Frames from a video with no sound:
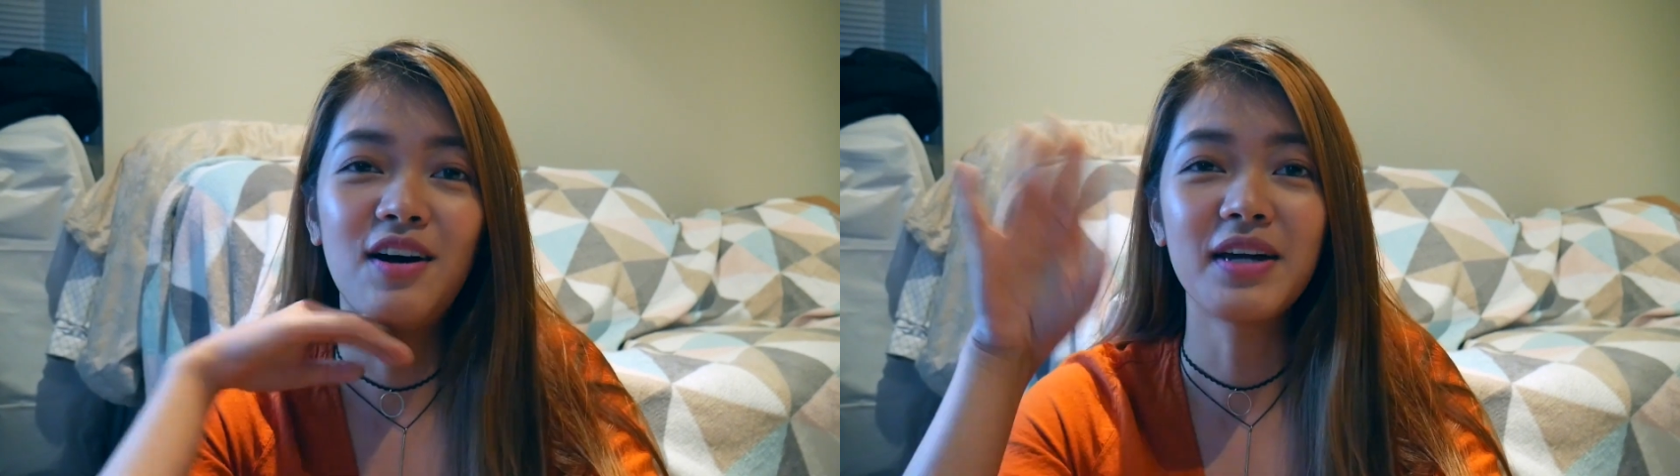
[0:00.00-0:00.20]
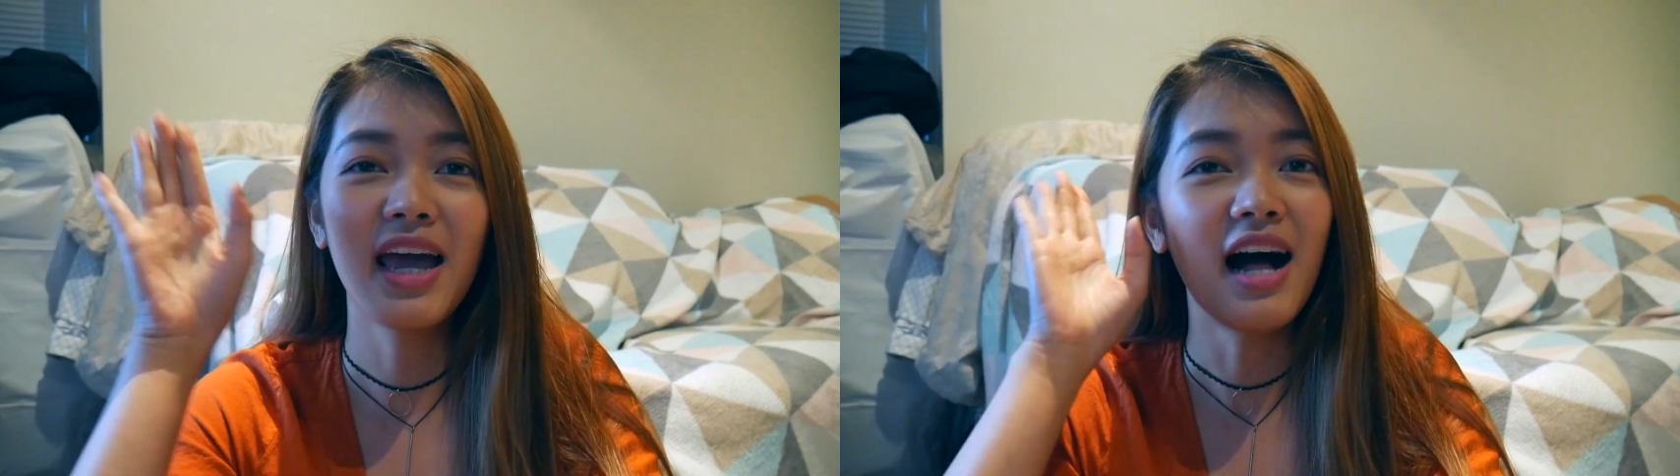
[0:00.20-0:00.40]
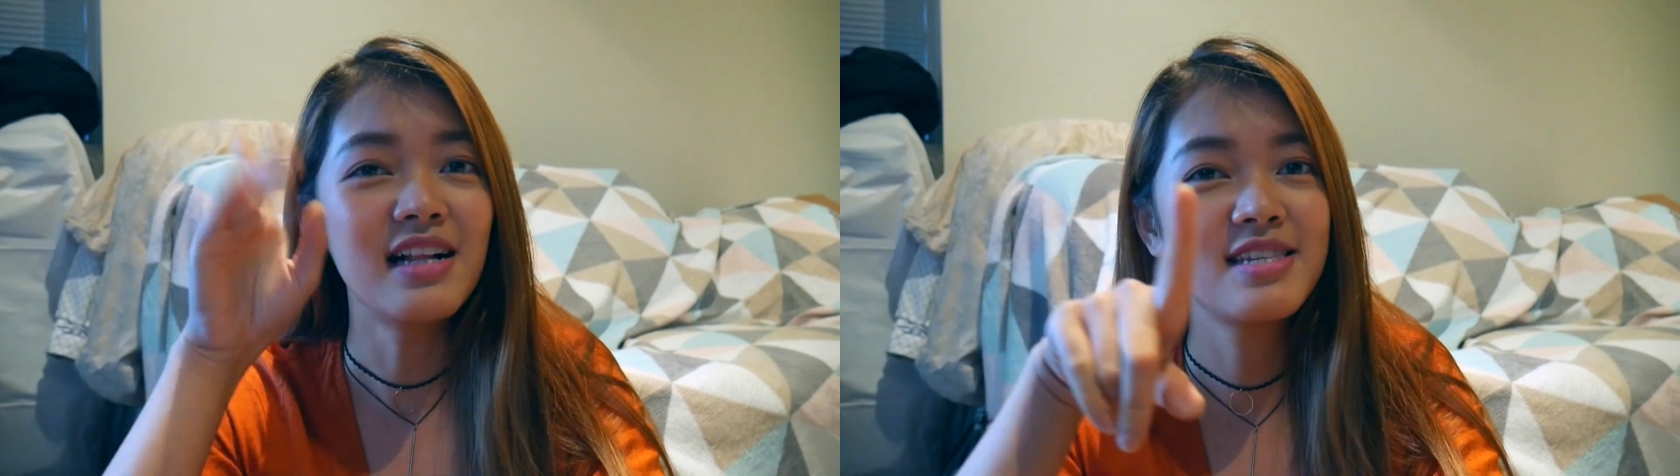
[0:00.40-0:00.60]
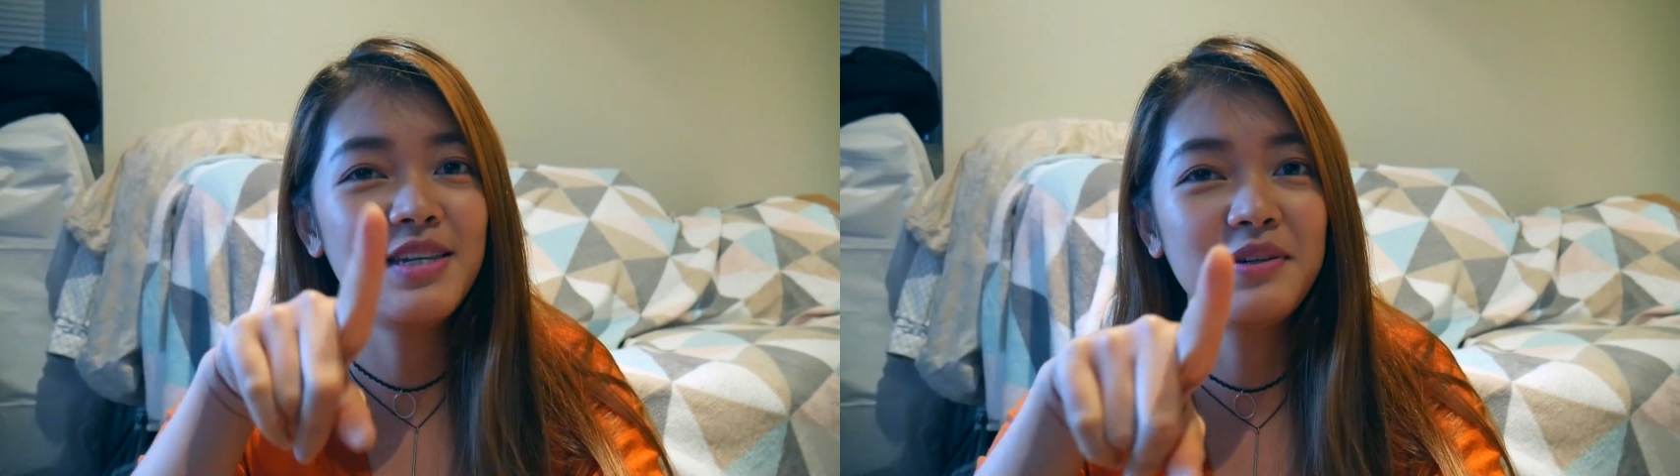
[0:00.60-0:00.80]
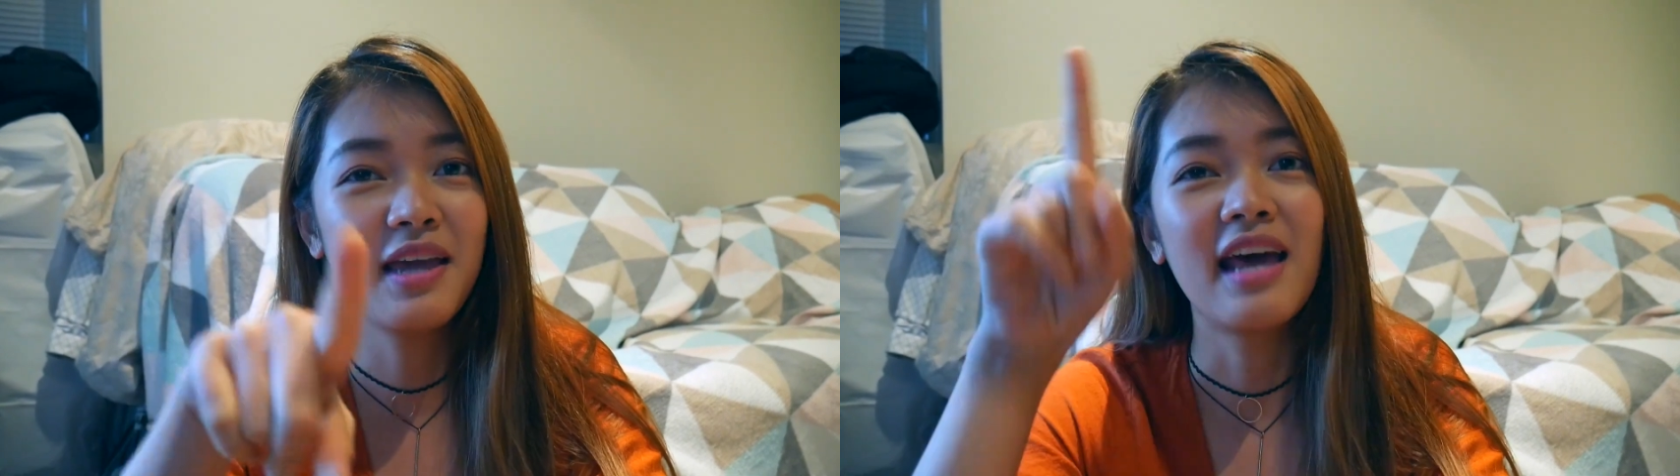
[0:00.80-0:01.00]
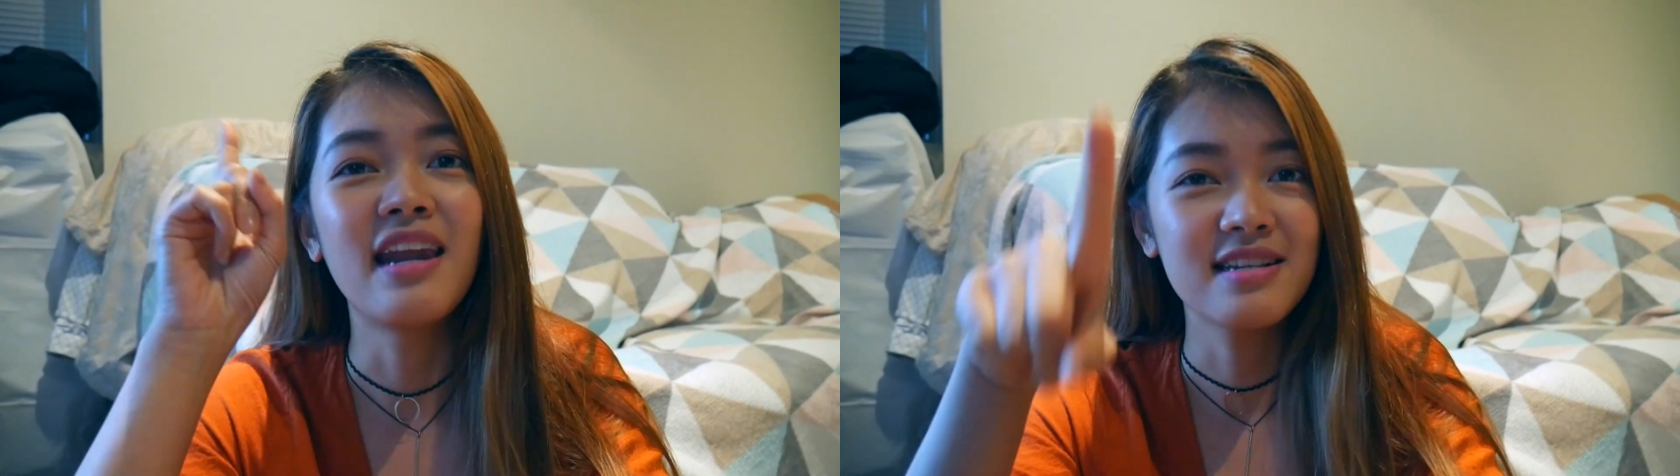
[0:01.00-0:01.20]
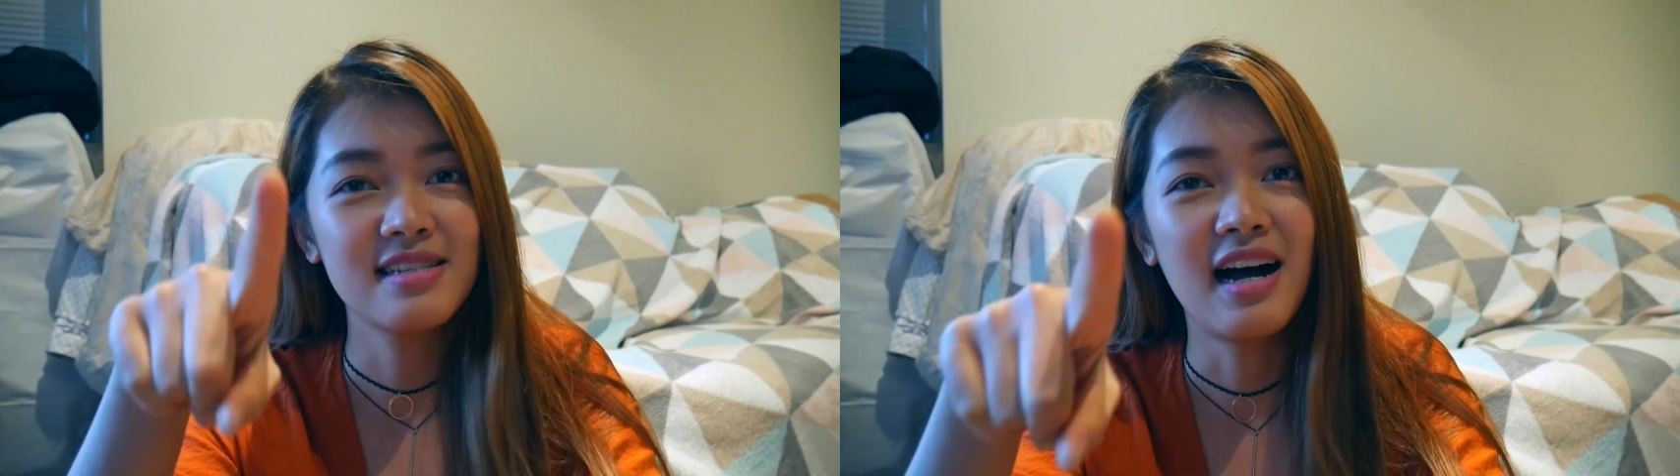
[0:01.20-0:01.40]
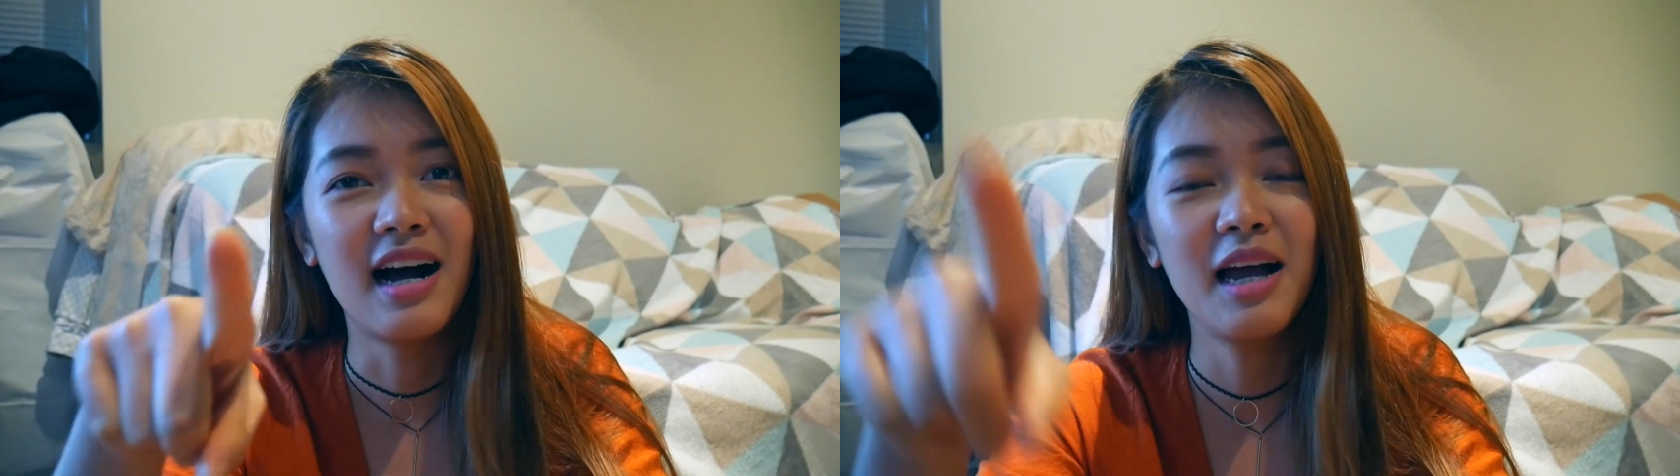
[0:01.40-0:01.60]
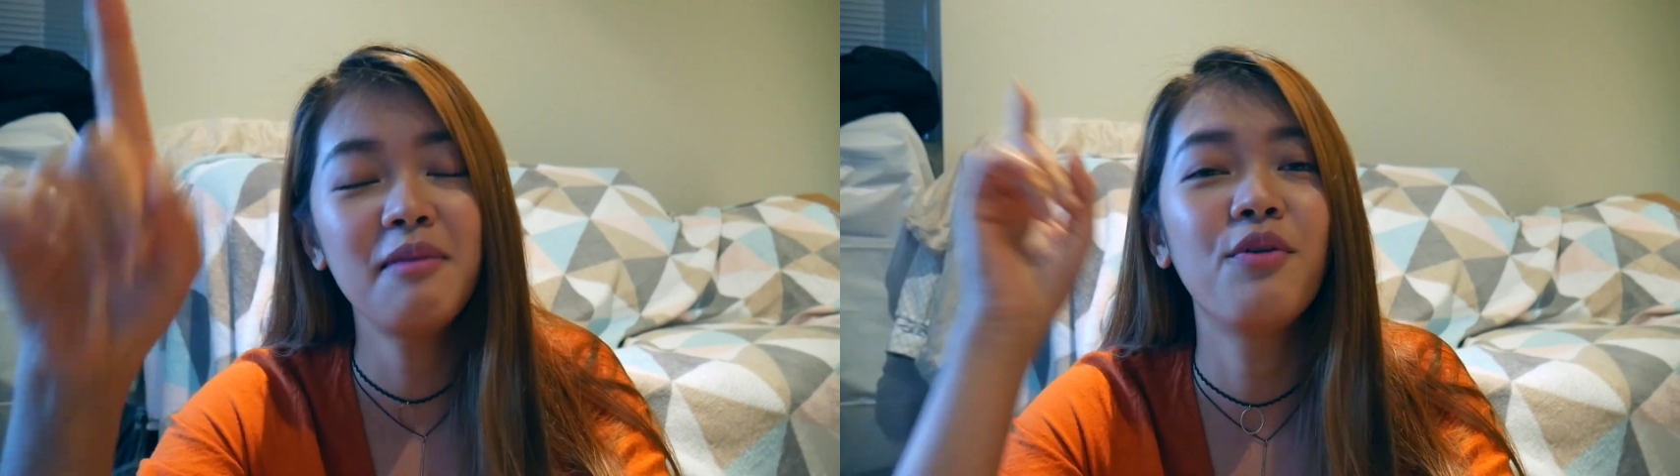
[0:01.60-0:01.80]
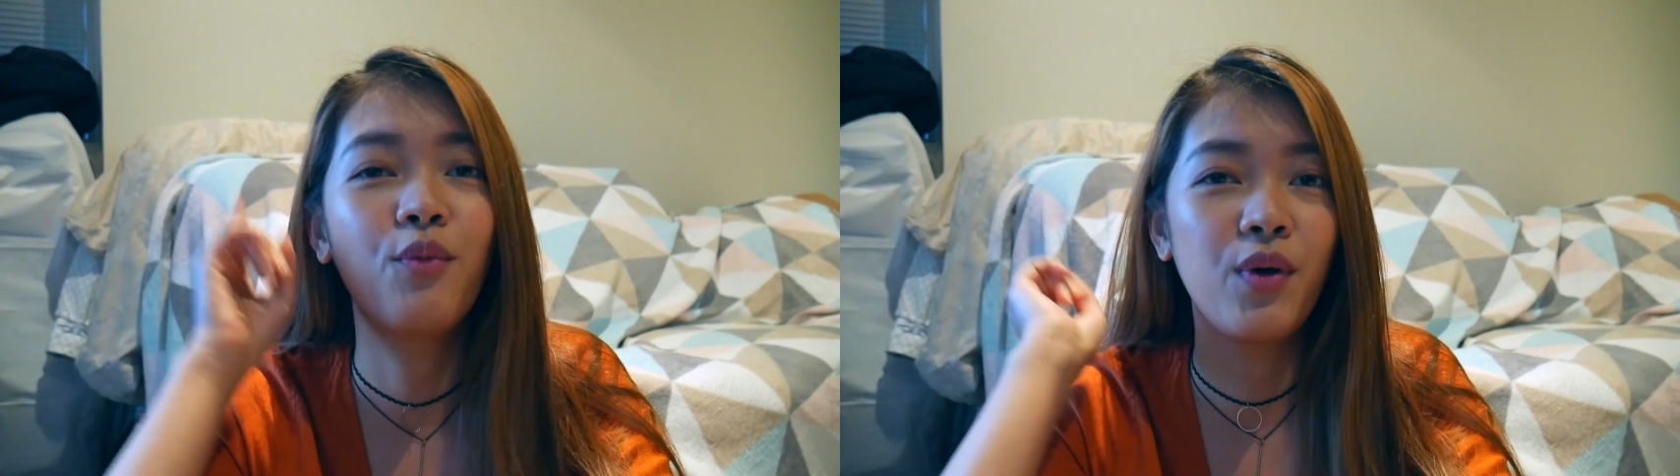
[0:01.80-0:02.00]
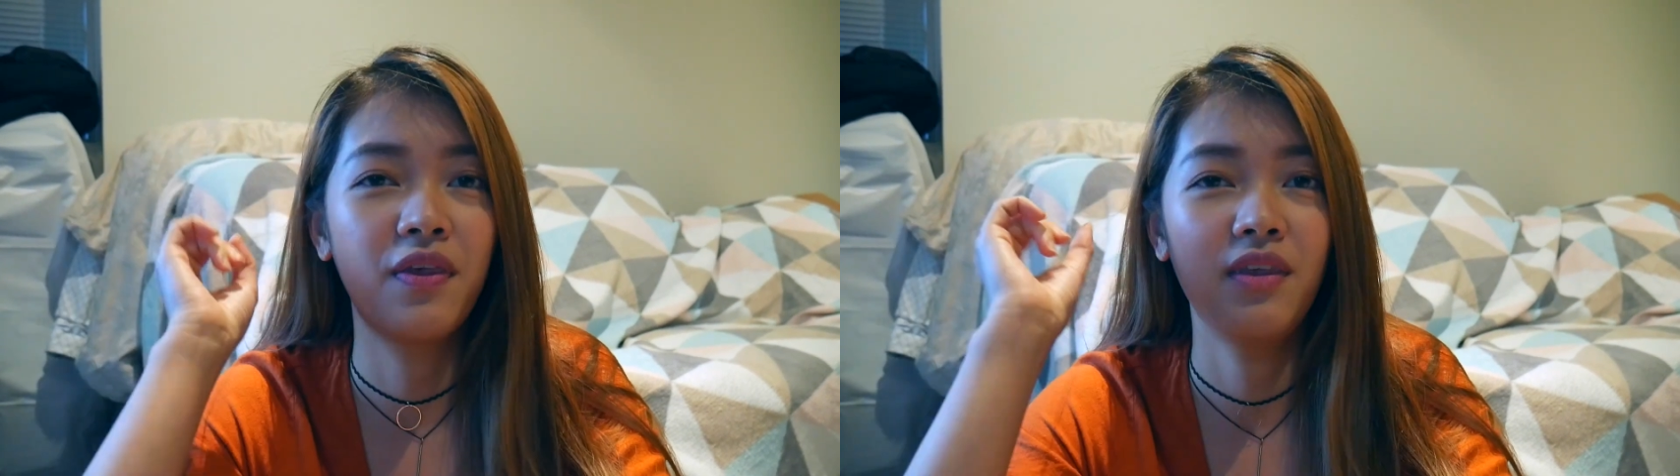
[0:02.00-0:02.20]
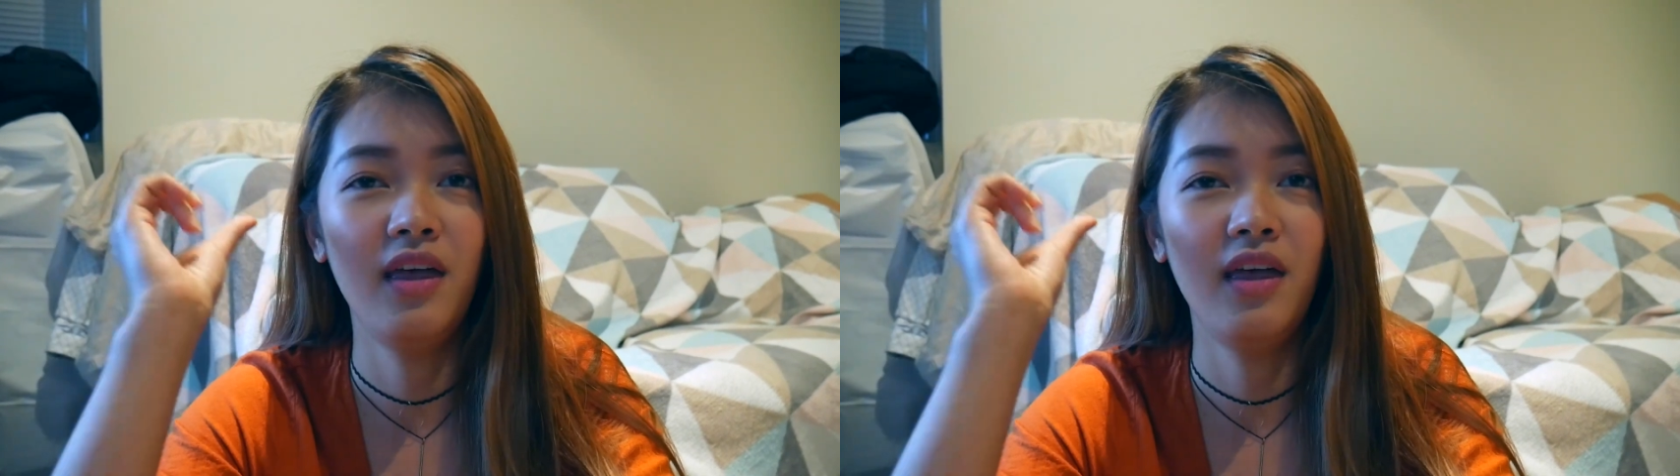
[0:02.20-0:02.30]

Okay, I'll see you again next time with